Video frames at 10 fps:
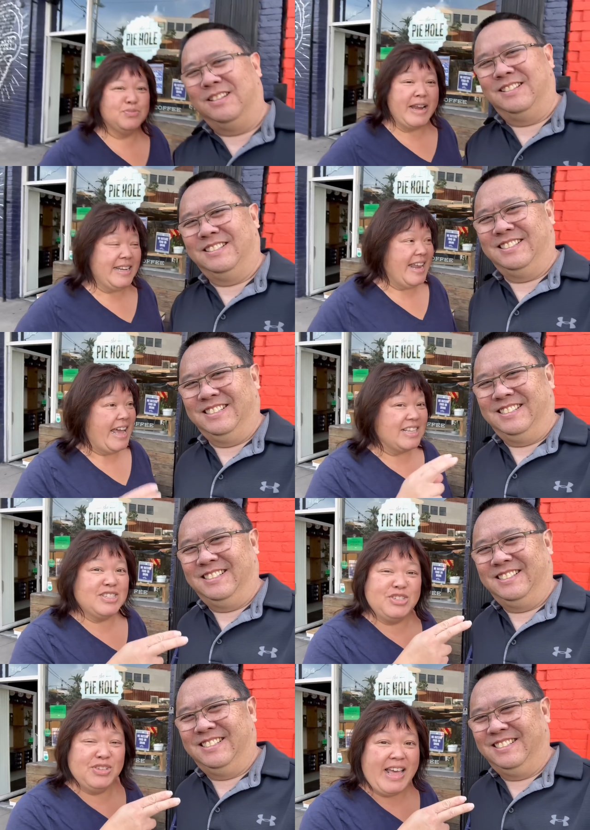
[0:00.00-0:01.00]
Speaker 1: right
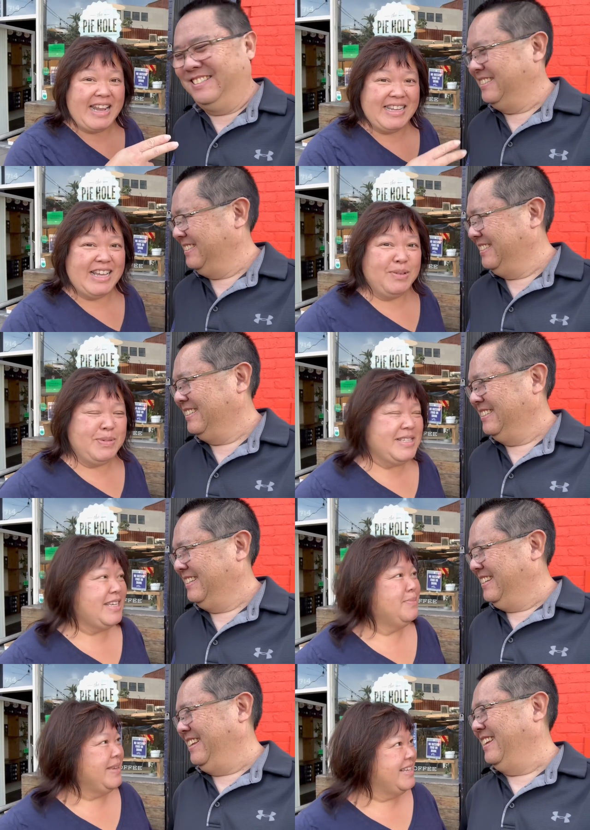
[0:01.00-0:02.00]
next to that neon
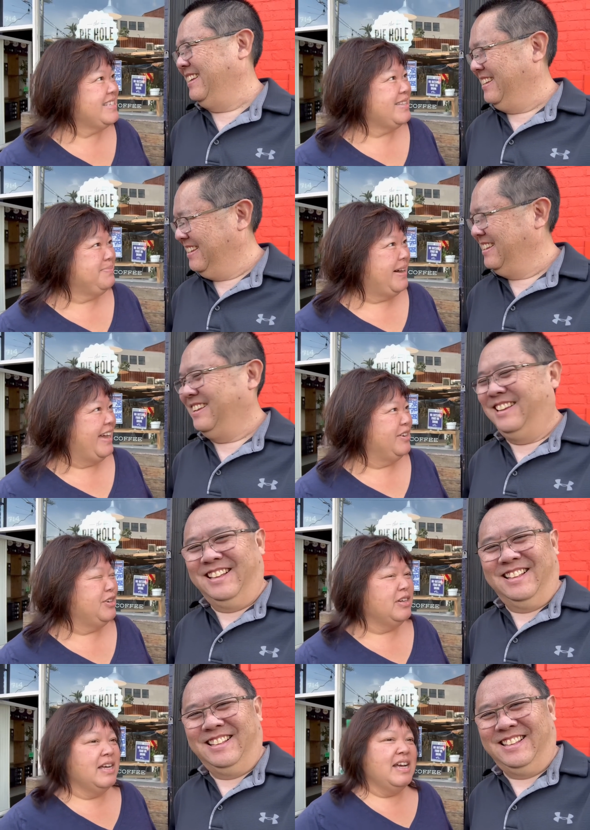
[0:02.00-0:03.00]
museum is the Pie
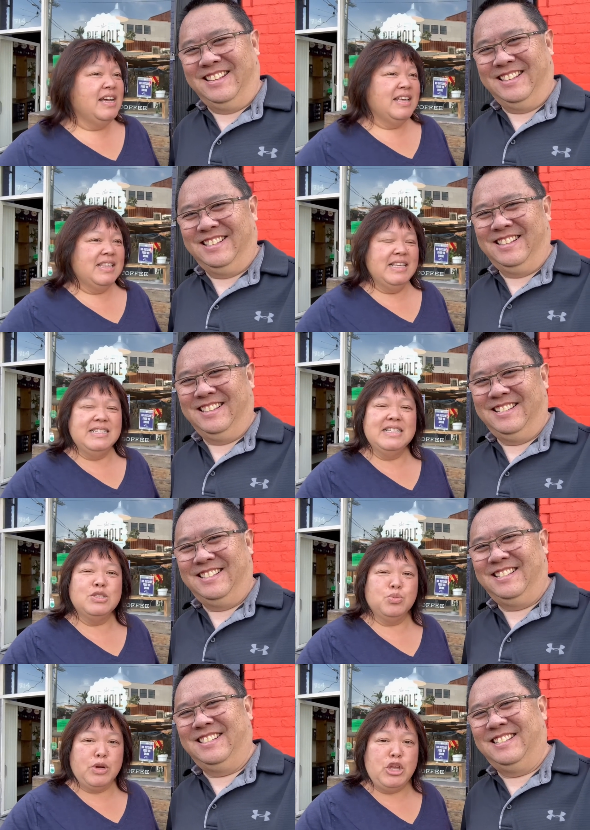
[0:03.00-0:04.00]
Hole. This is where